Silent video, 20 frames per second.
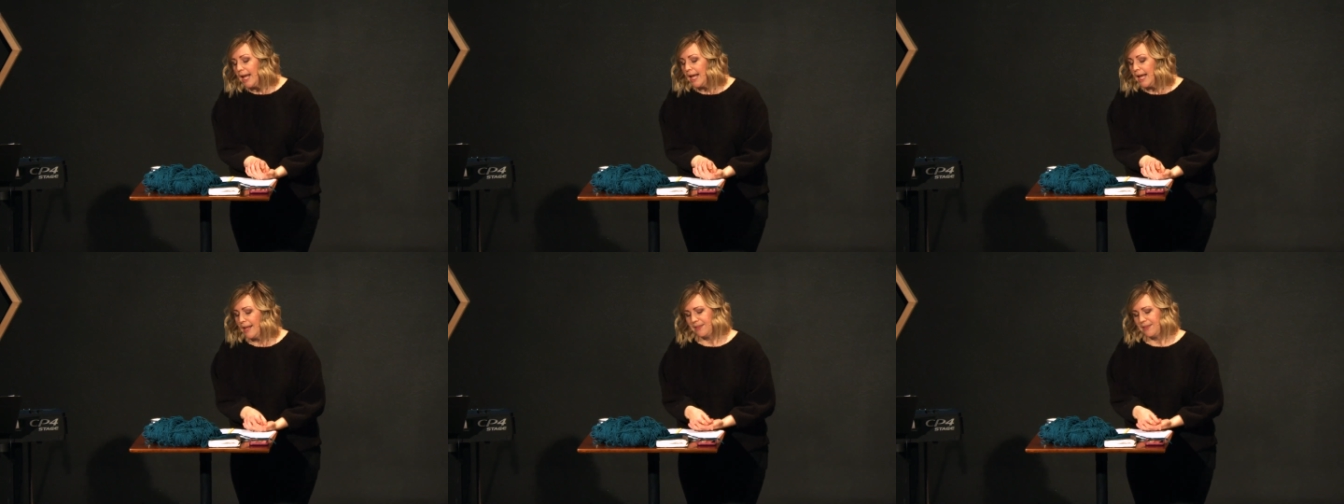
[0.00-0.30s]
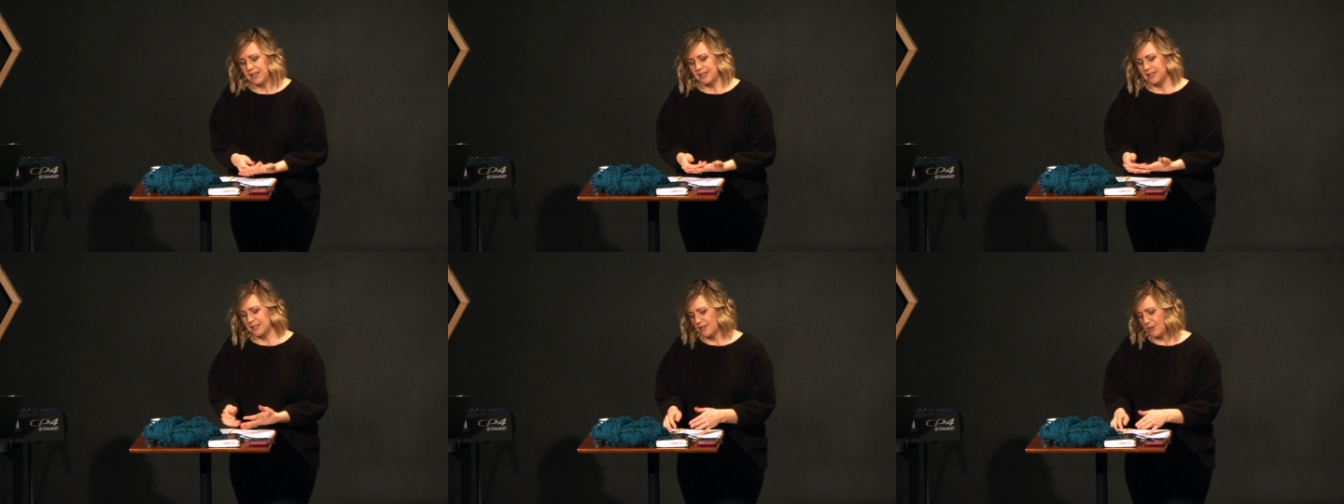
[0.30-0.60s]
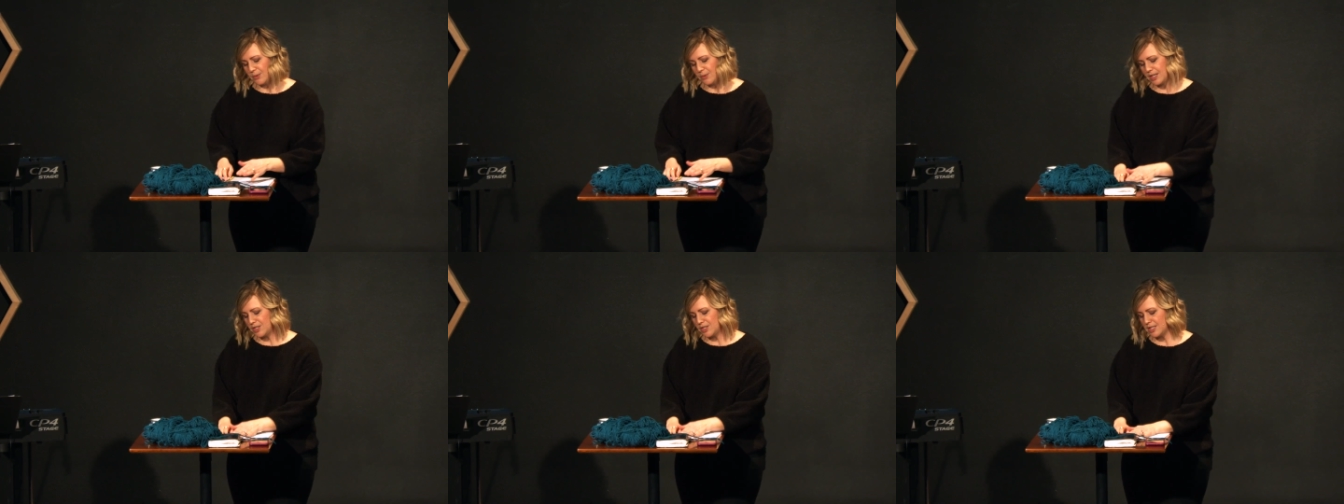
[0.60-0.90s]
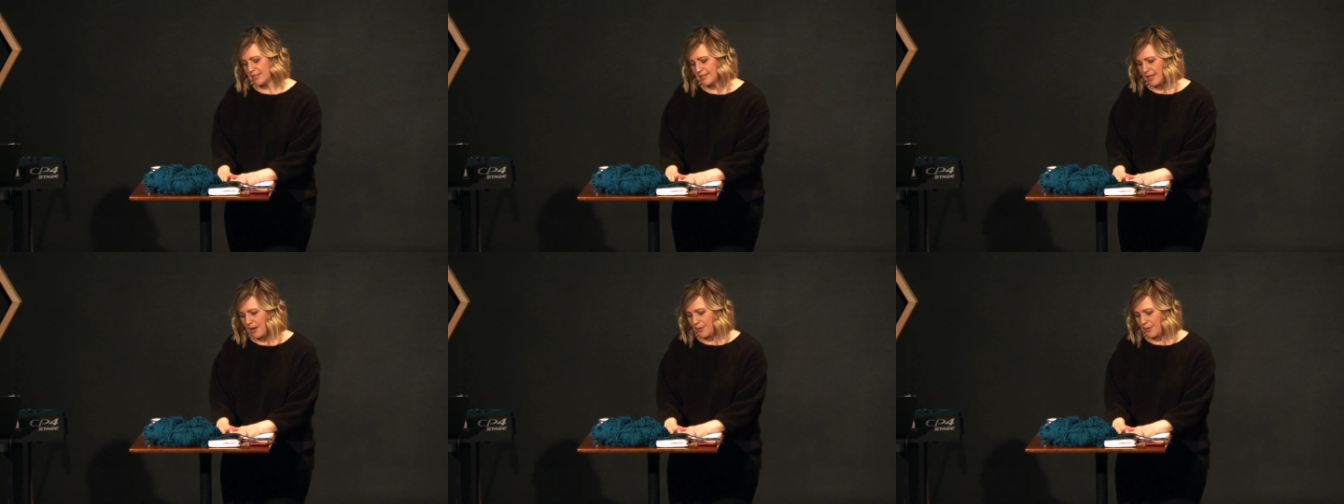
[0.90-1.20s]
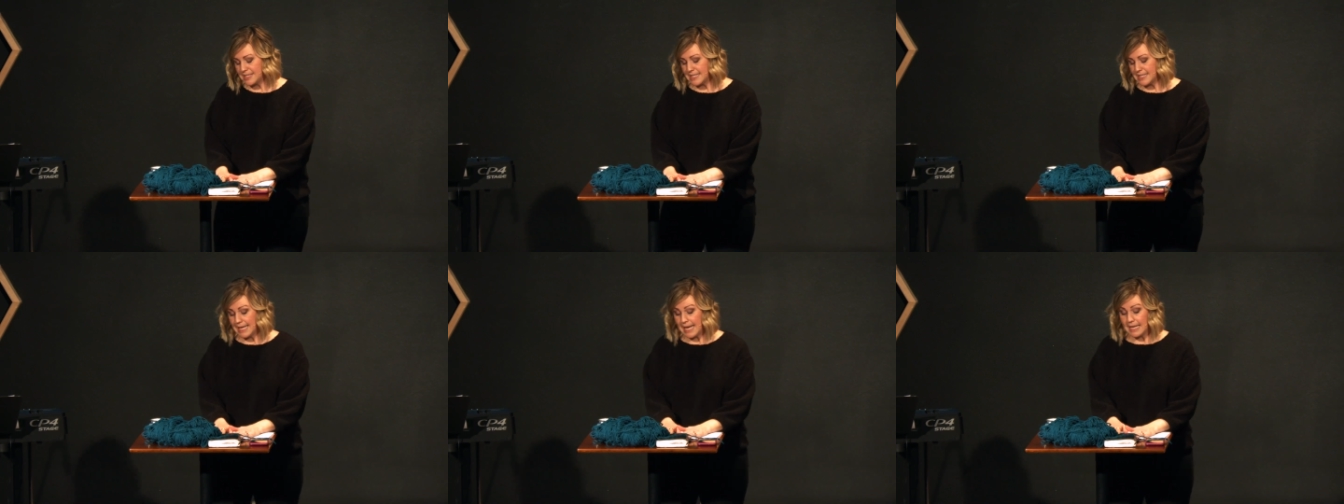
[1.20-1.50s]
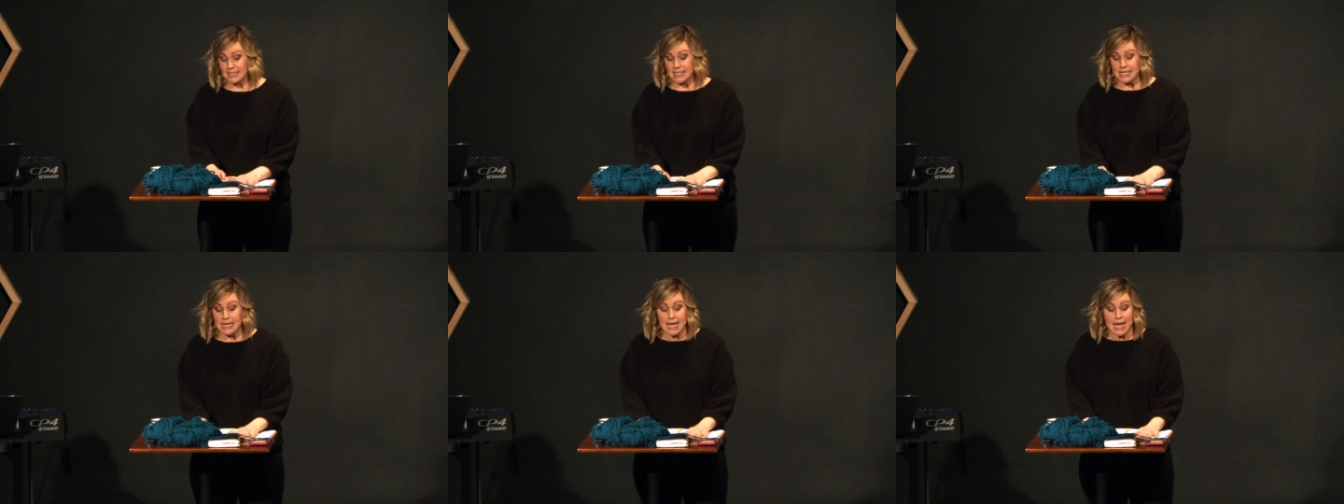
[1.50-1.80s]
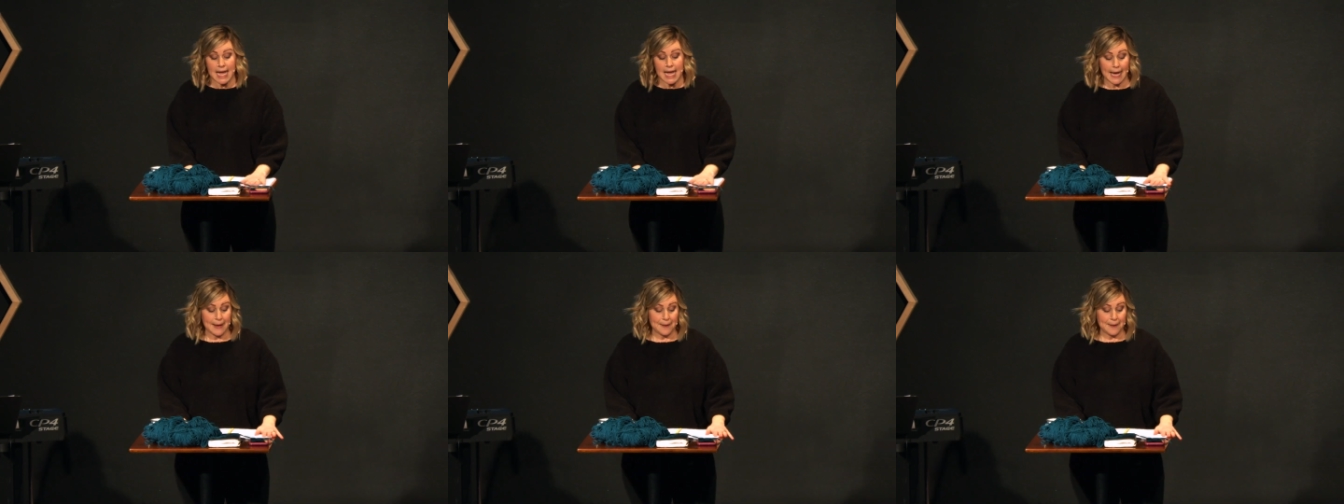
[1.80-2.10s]
And they so graciously always say yes.
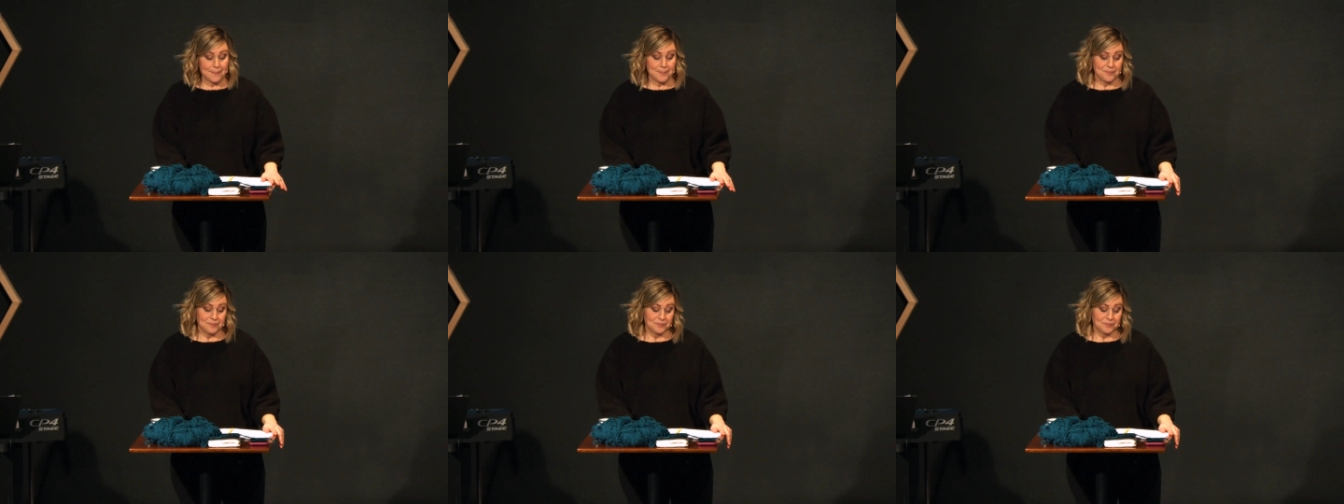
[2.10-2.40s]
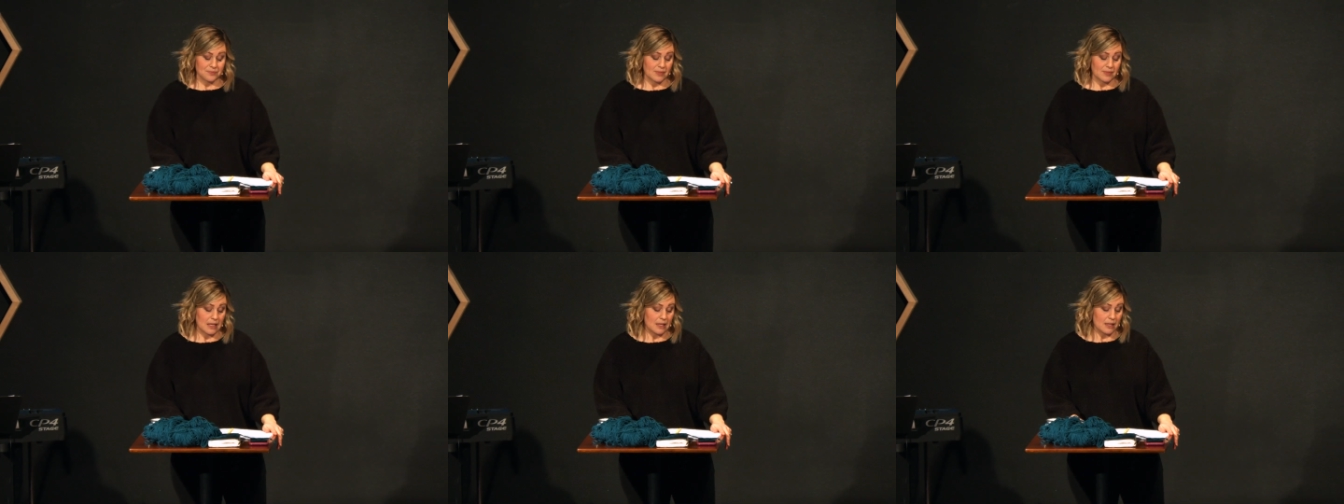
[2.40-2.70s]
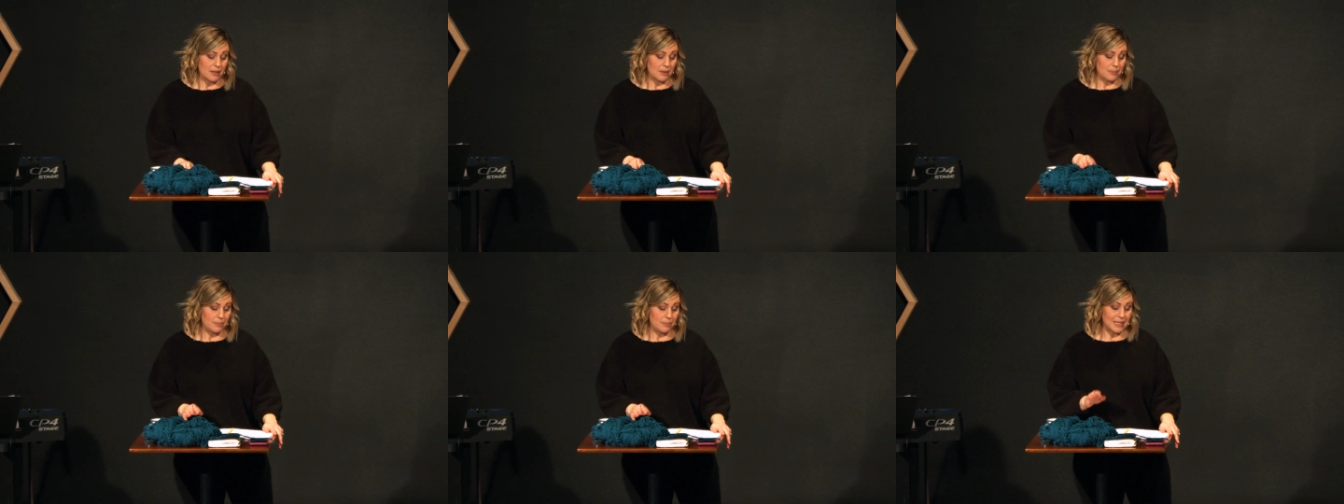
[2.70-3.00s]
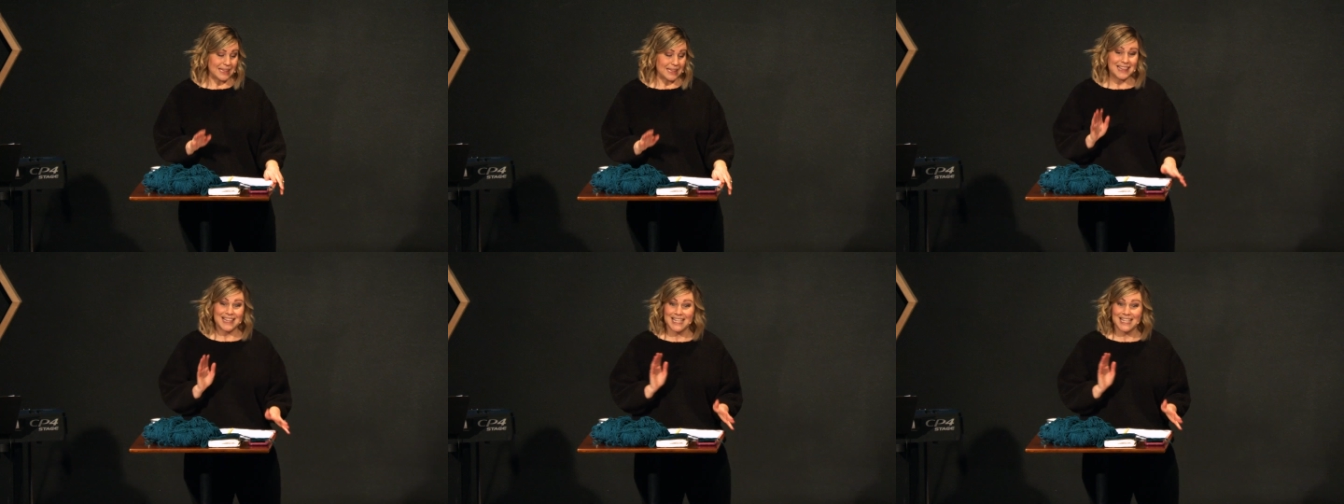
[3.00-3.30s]
Um, but